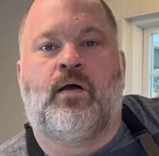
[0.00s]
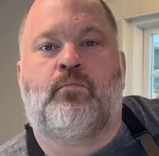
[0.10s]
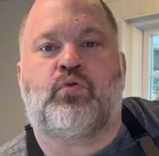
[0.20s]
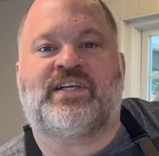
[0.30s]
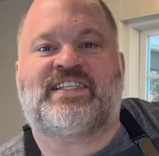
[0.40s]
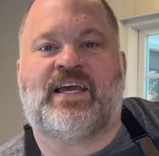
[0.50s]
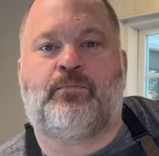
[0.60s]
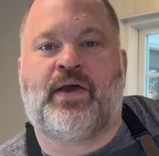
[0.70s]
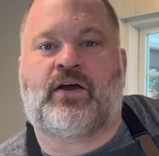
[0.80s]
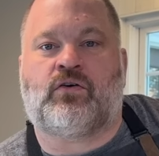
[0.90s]

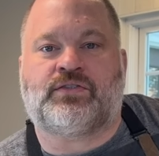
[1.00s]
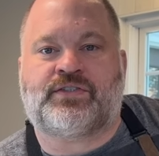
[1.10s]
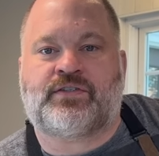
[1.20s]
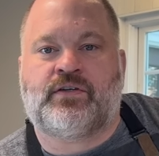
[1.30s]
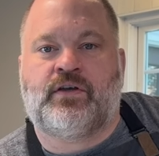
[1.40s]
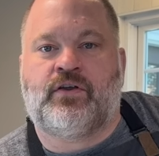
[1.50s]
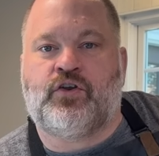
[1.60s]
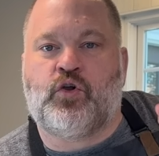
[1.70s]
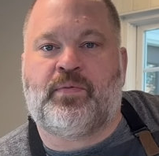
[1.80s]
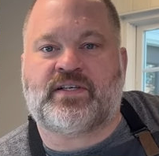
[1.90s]
brisket pickles.
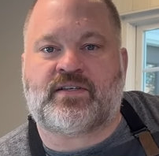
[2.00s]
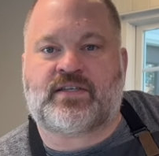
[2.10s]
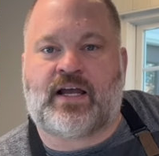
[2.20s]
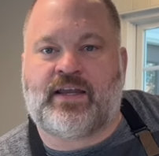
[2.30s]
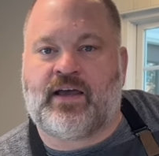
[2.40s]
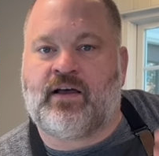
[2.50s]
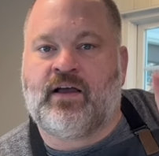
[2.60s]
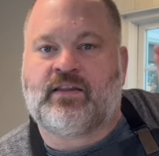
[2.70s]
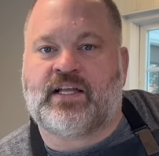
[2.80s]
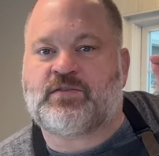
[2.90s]
New business idea.
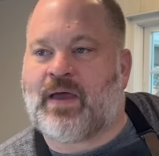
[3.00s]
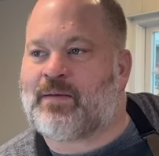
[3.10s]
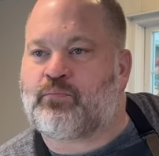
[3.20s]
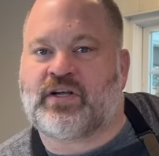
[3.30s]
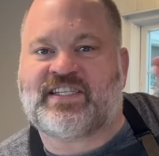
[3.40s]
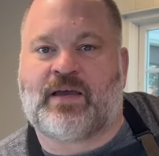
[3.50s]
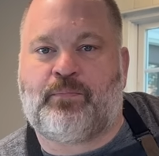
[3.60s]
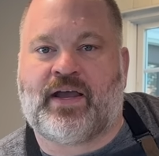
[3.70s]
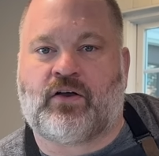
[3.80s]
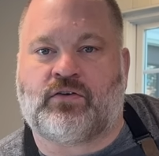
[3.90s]
Let's make
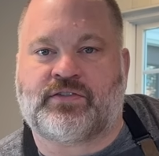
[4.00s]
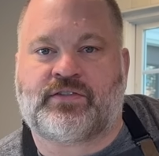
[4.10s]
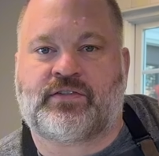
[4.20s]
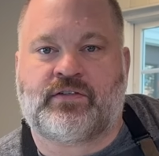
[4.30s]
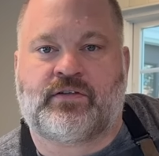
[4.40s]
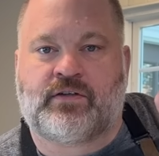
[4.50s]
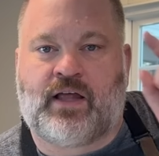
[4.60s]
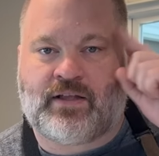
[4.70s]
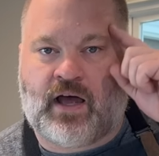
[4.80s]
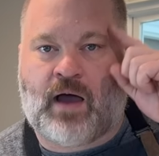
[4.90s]
brisket pickles.
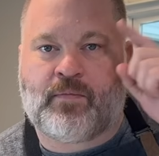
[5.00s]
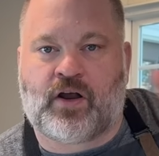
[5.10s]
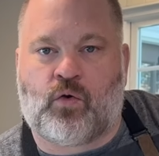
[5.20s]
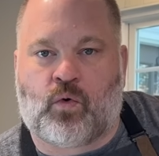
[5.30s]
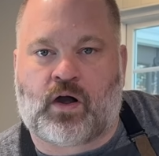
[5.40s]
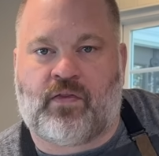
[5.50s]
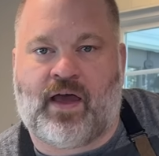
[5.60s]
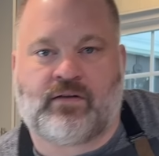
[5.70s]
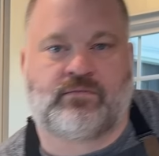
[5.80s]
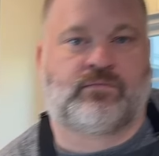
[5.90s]
I'm gonna go work on that.